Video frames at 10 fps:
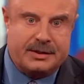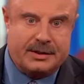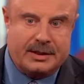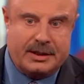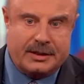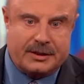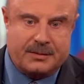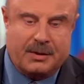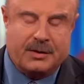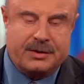a lot to her,
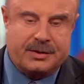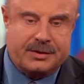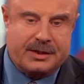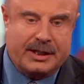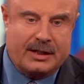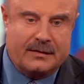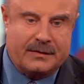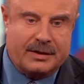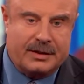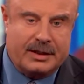she wanted to make
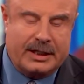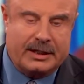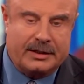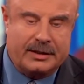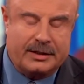things better.